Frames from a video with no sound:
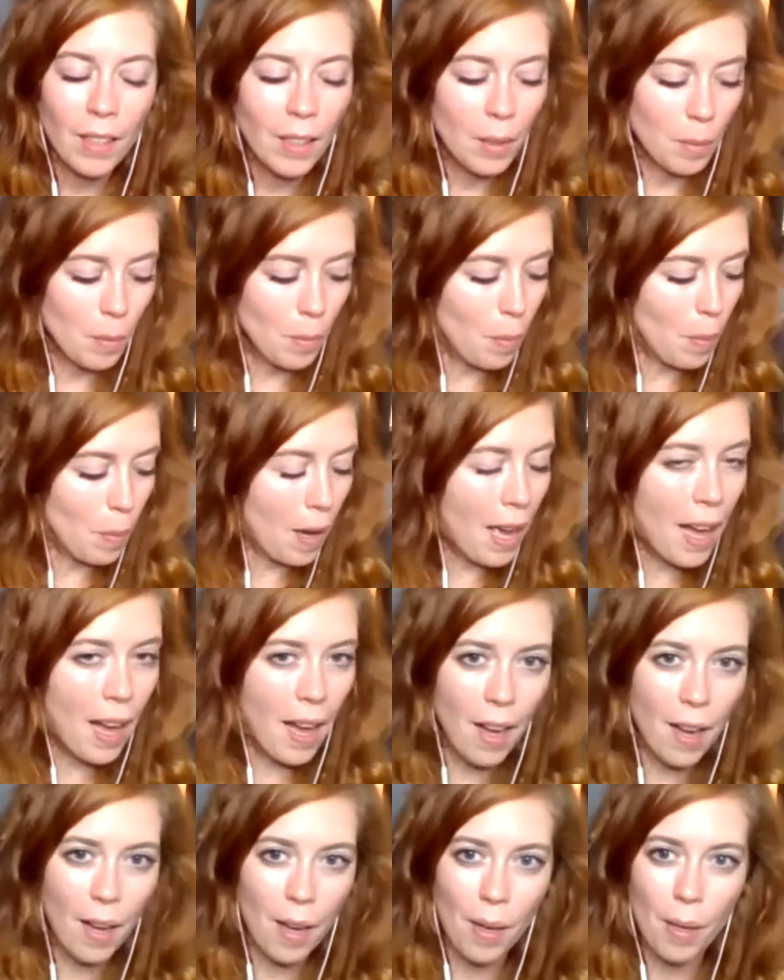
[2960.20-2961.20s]

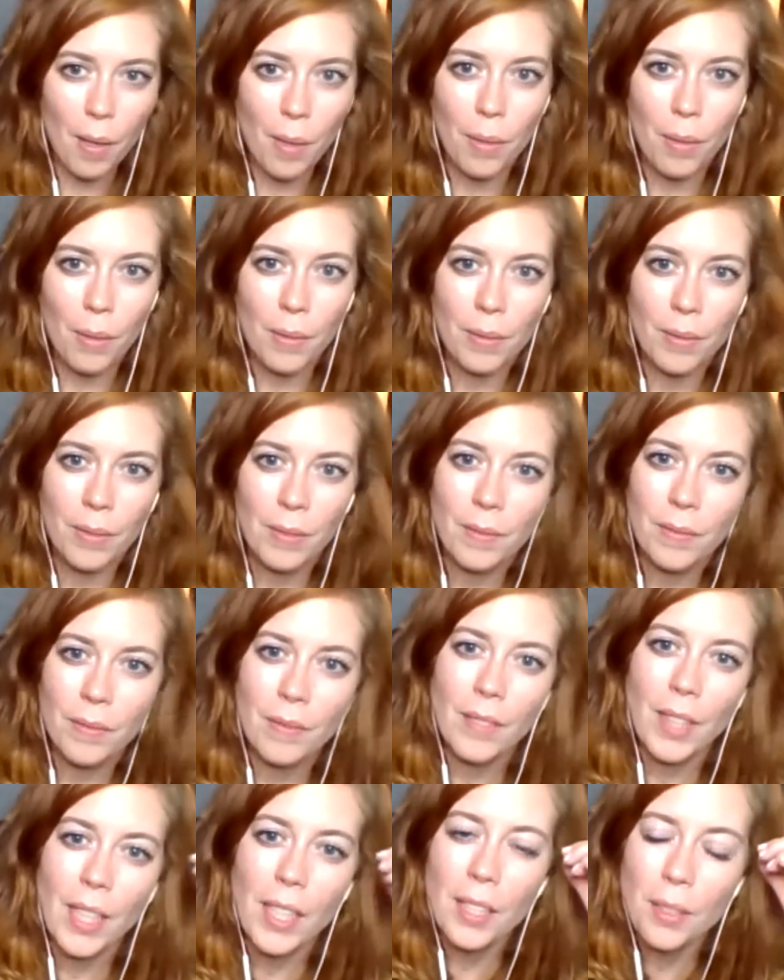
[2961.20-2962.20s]
Wow,
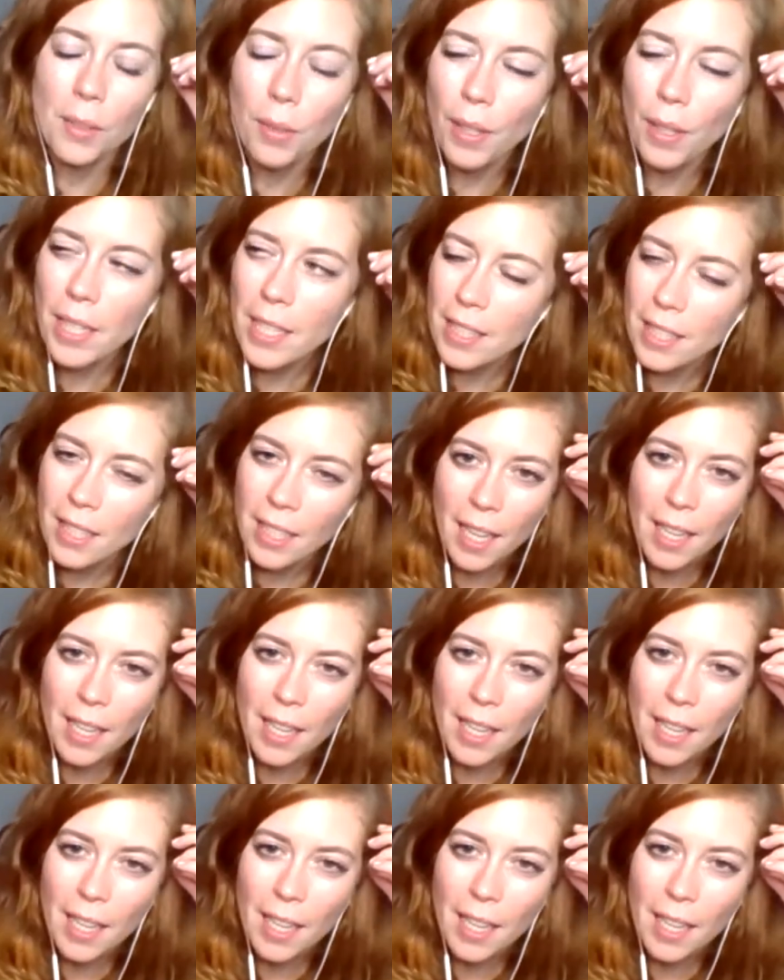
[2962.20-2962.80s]
that's crazy.